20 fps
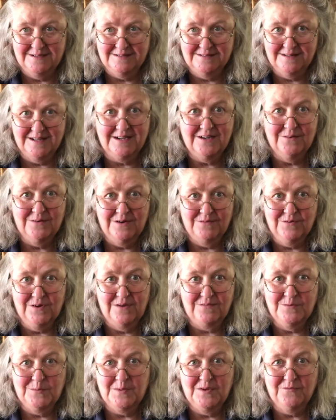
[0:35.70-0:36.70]
they don't ever
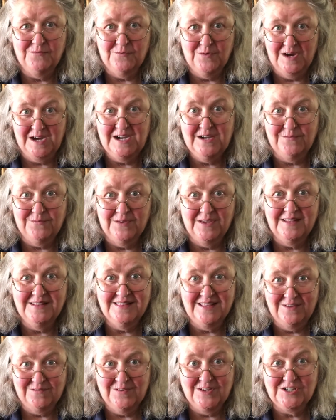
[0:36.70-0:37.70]
have to be afraid of
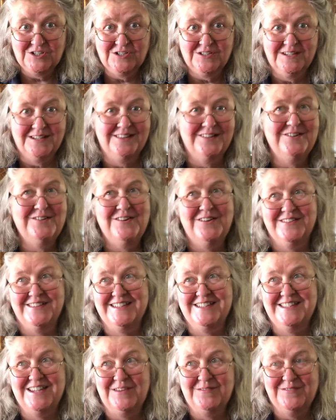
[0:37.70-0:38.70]
it, they eventually learn all
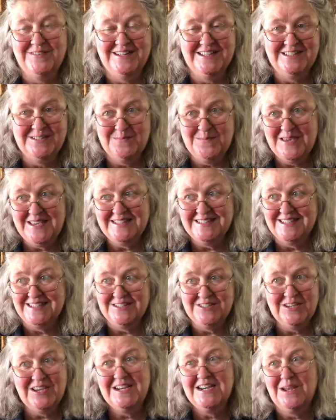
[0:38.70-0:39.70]
this stuff, and it's amazing.
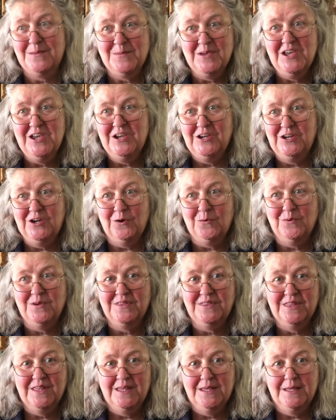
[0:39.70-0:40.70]
So you end up,
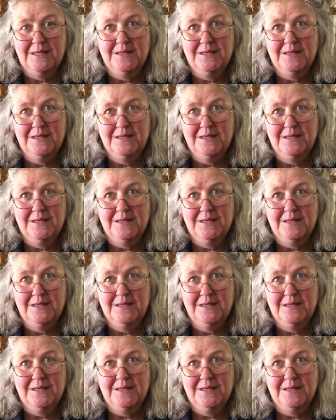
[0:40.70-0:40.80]
with,